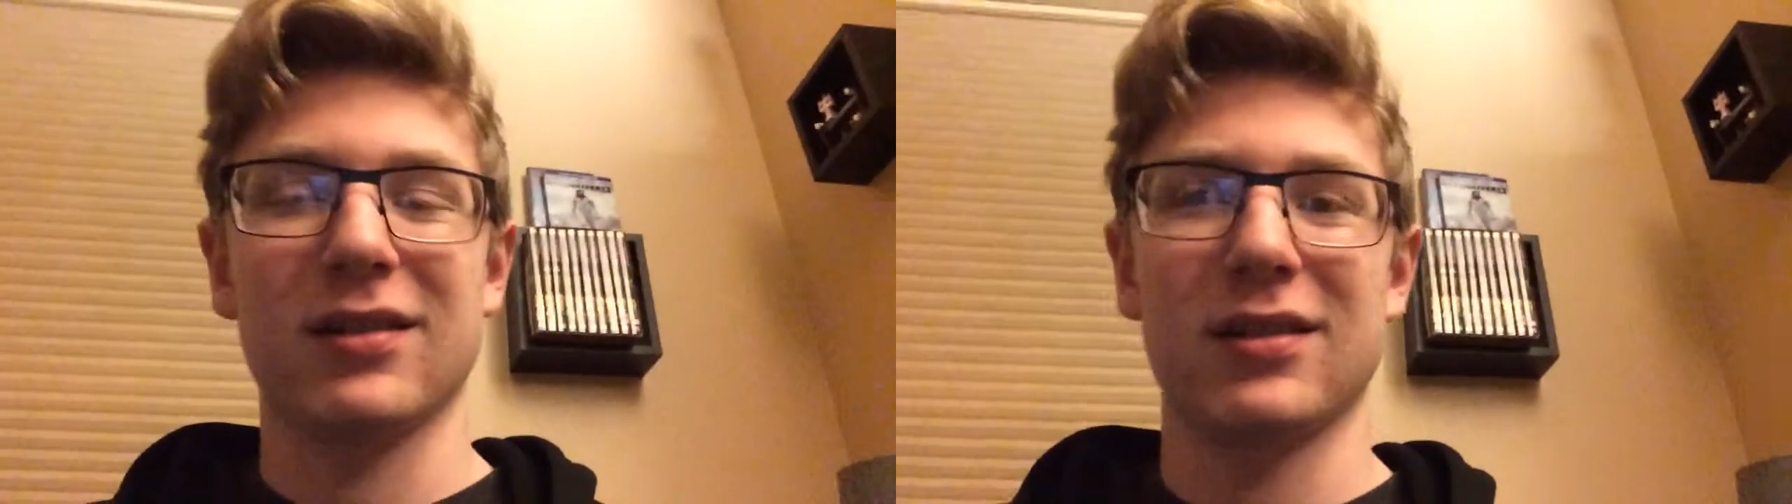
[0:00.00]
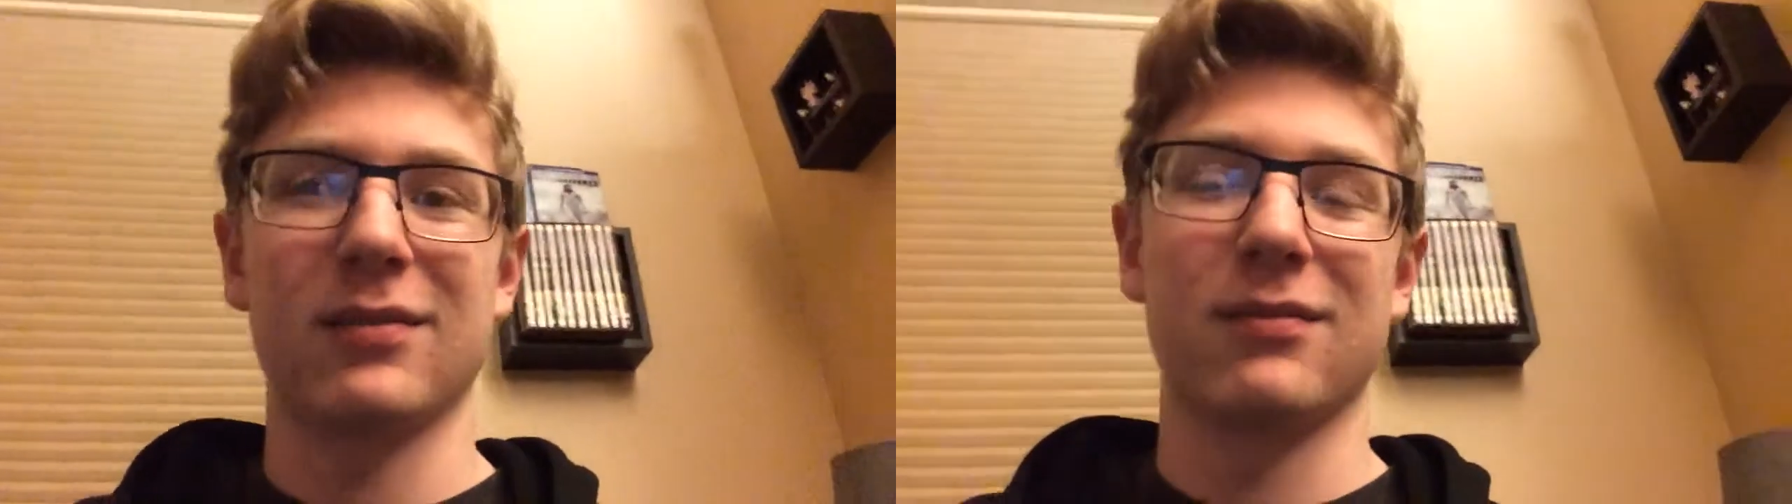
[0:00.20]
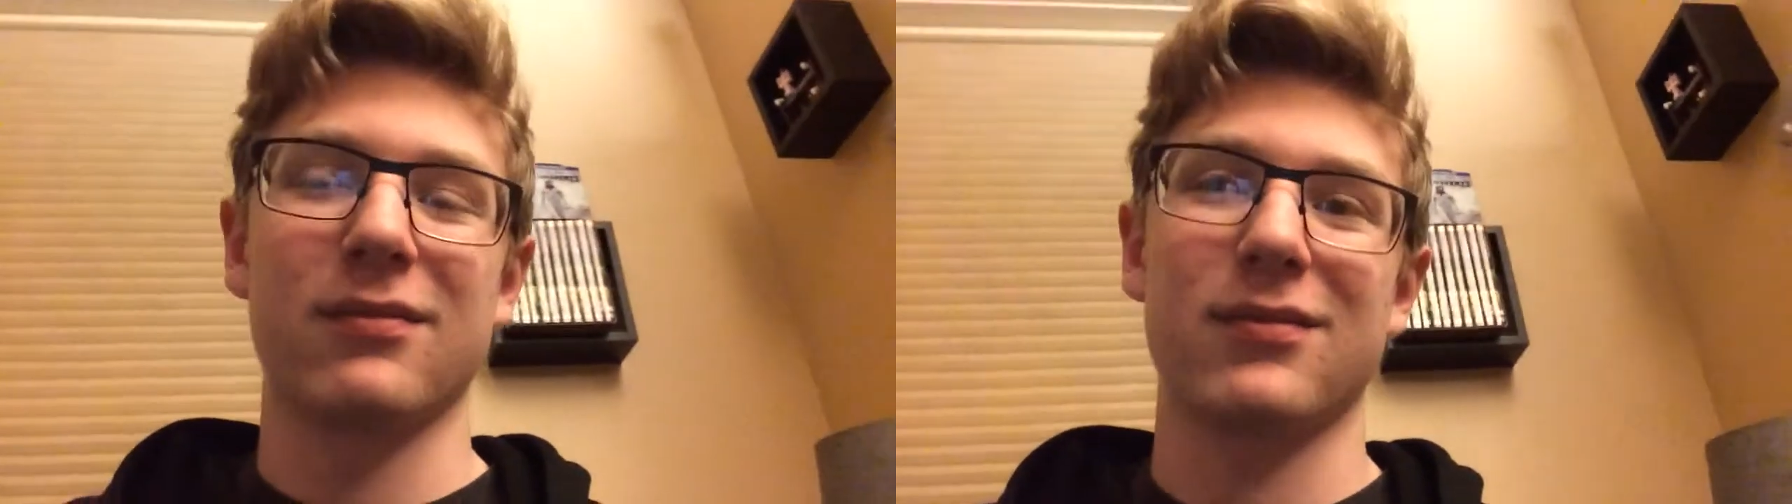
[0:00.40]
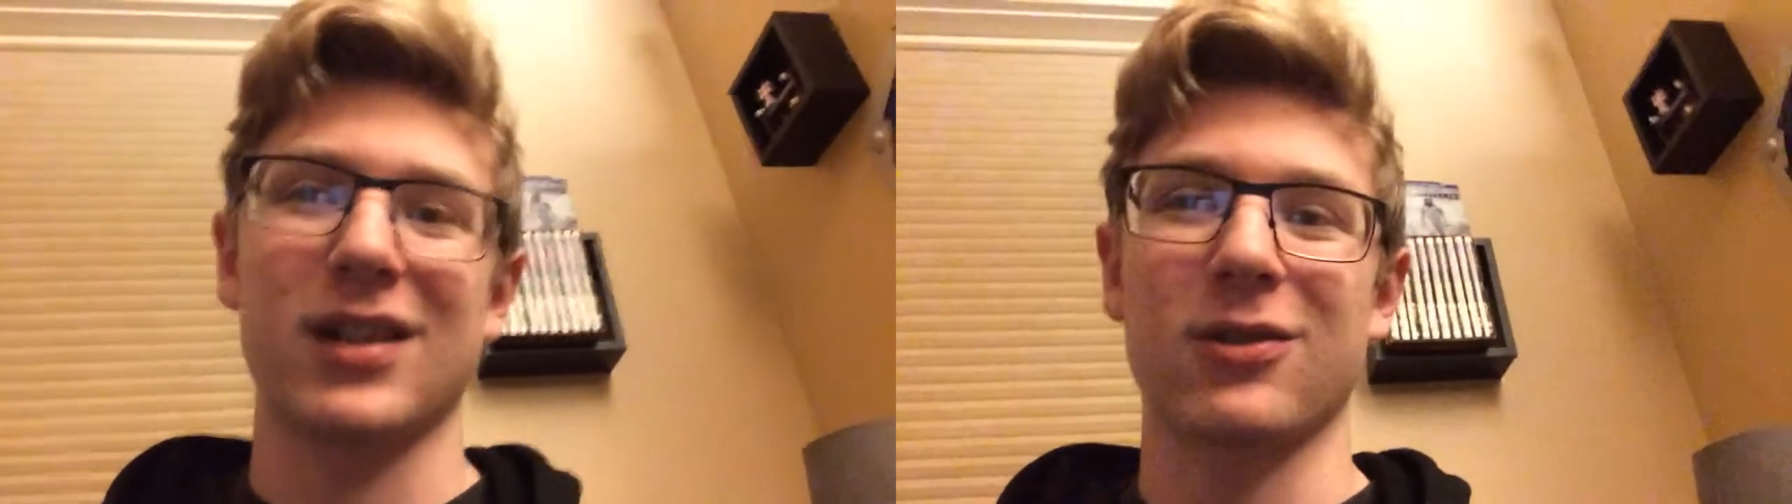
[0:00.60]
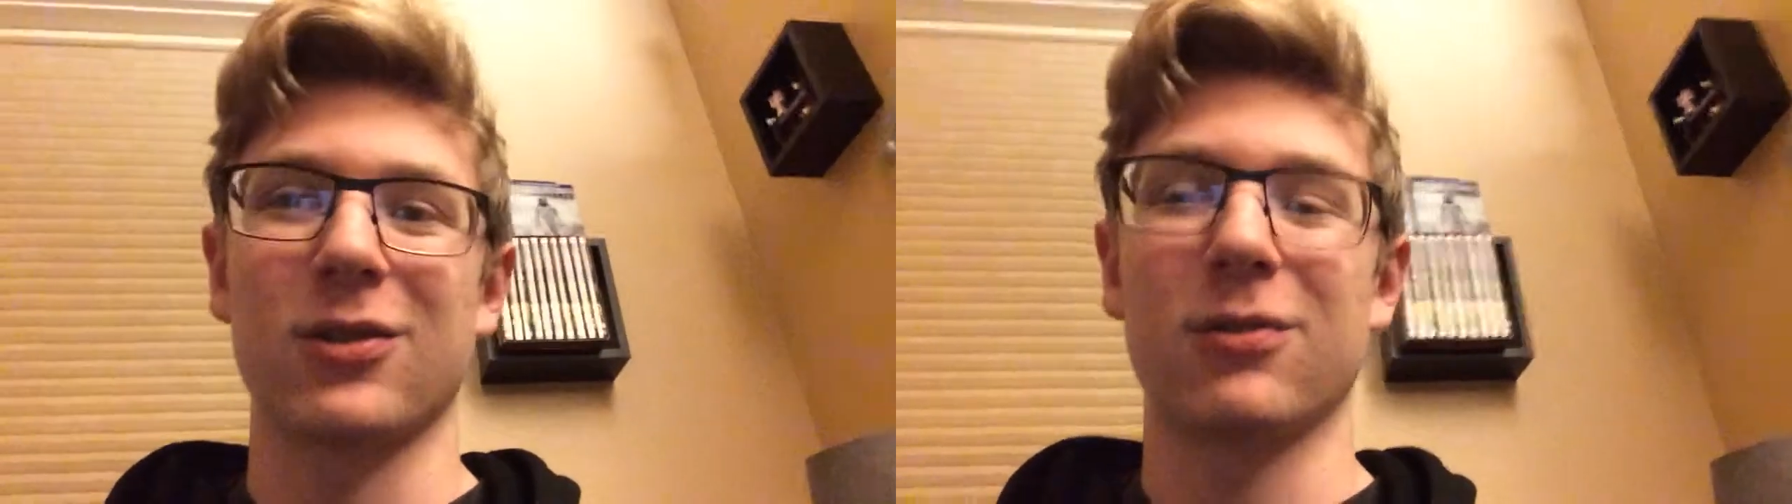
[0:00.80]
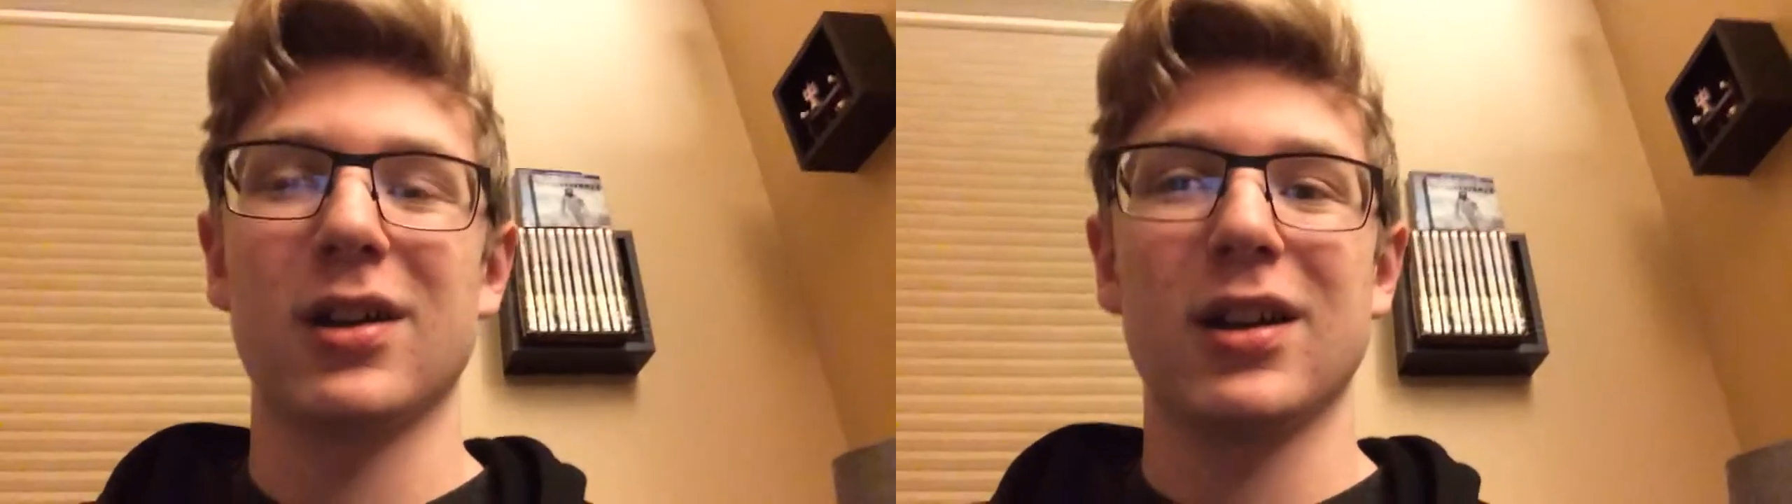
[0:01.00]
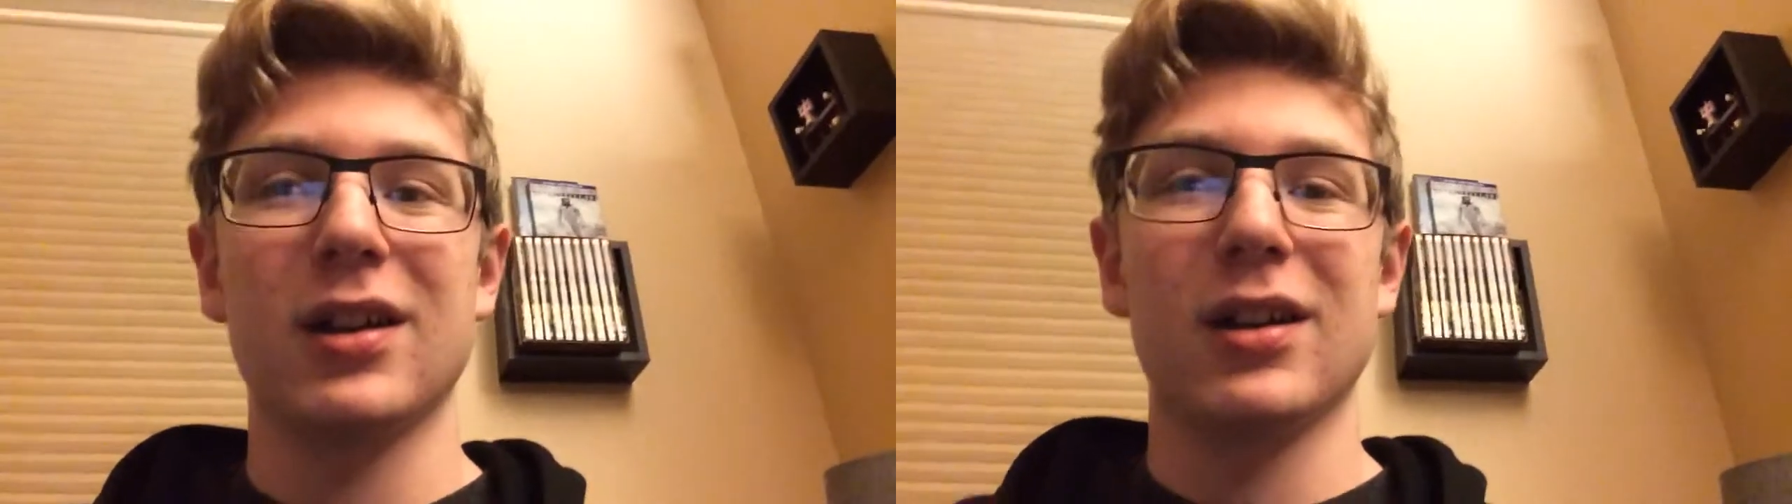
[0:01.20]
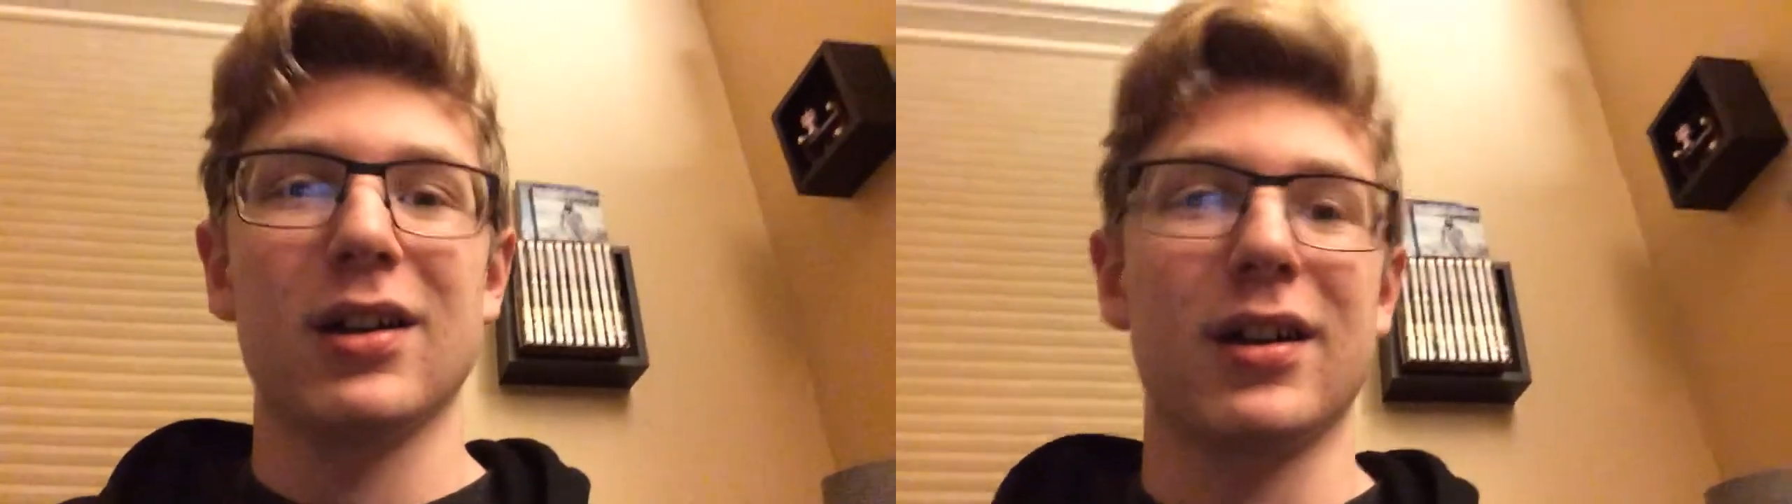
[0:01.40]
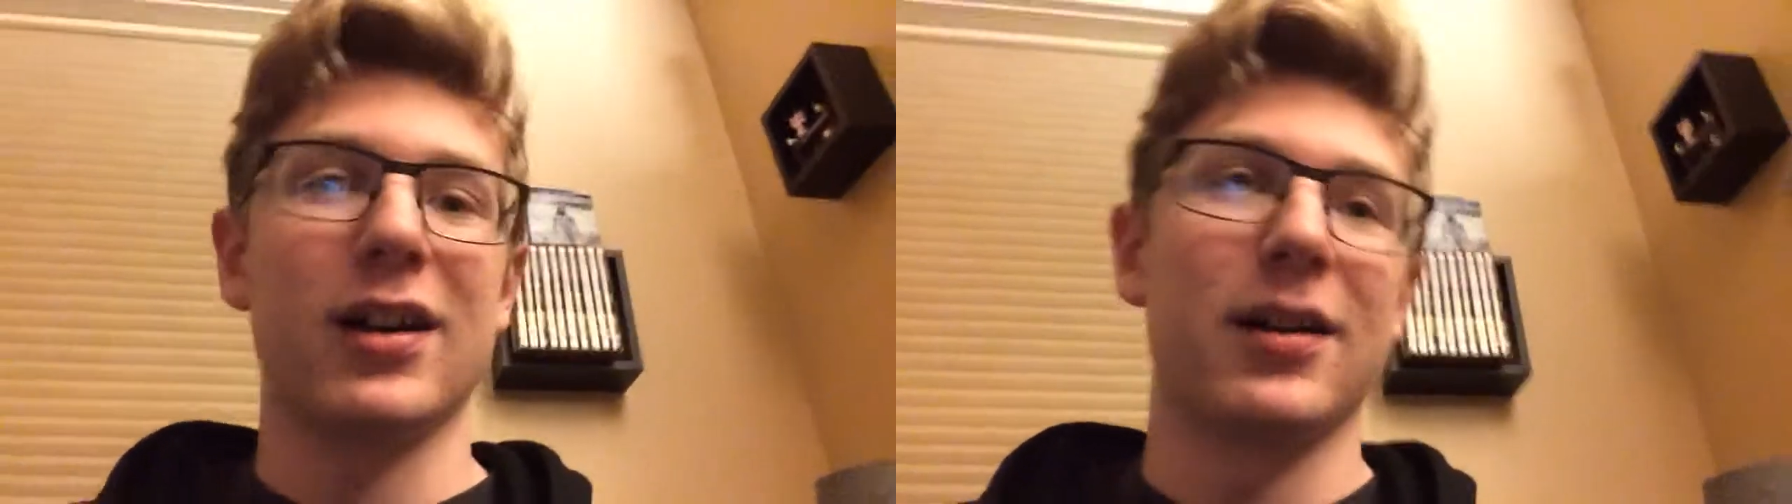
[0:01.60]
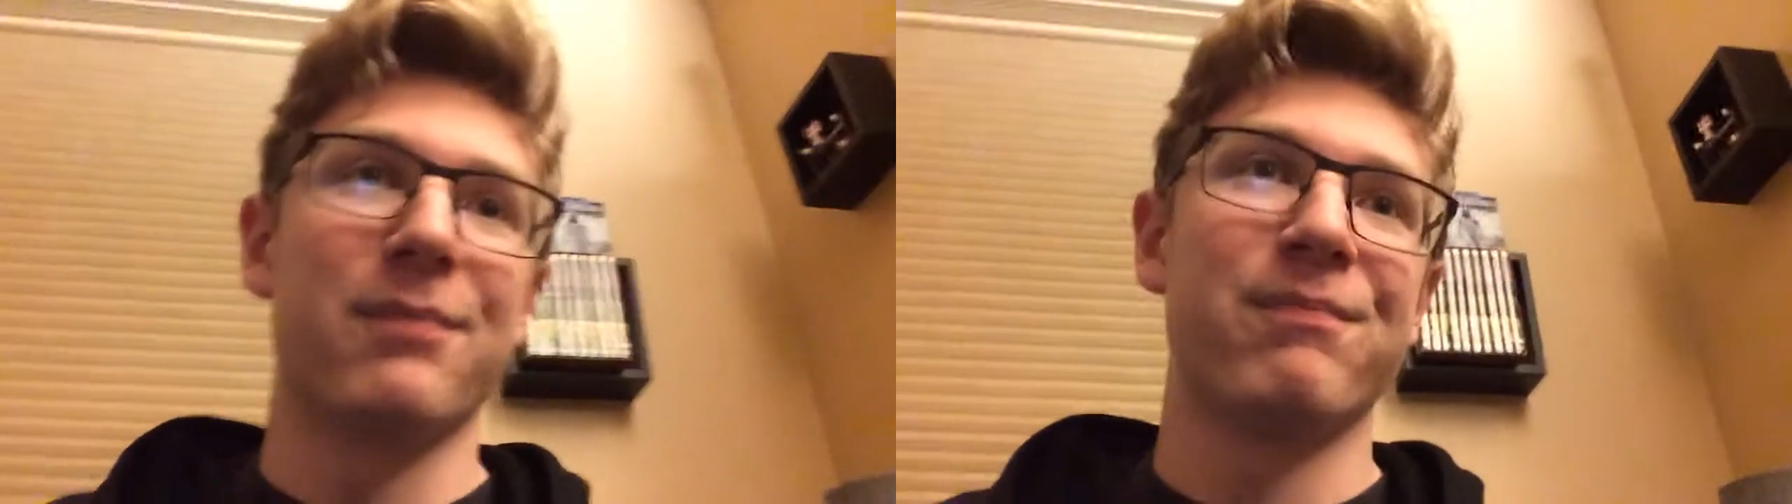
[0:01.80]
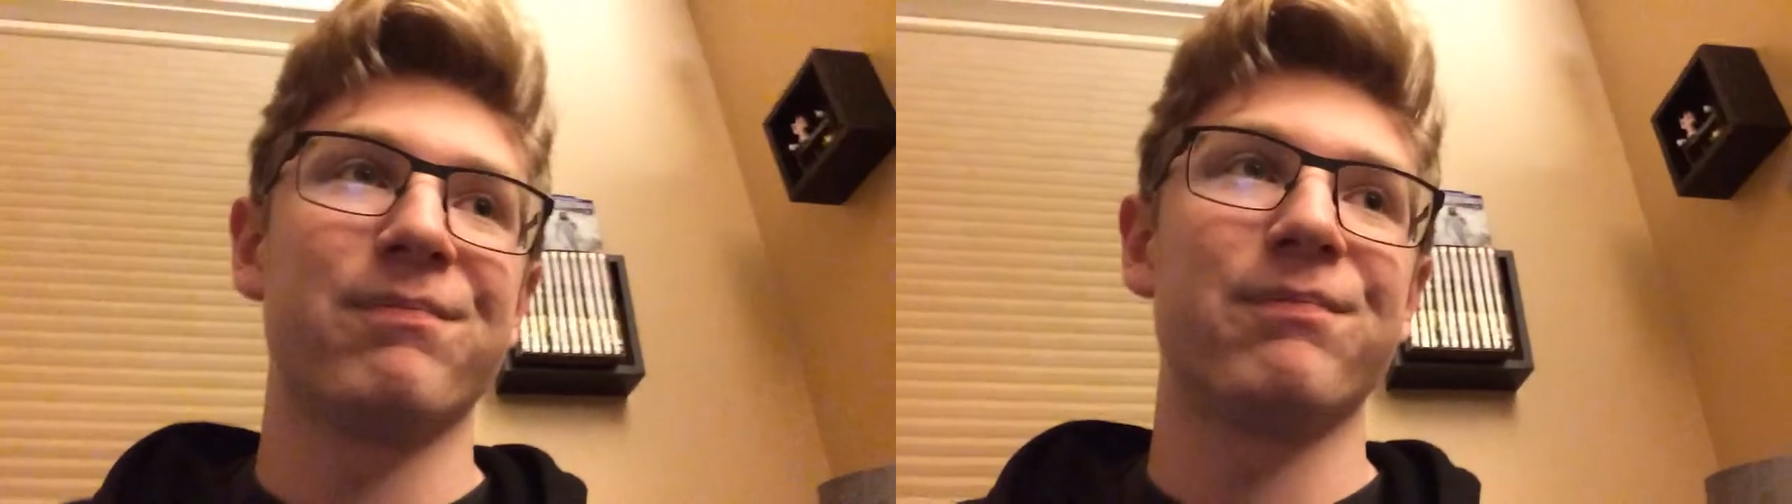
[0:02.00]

Um, I don't know. Um,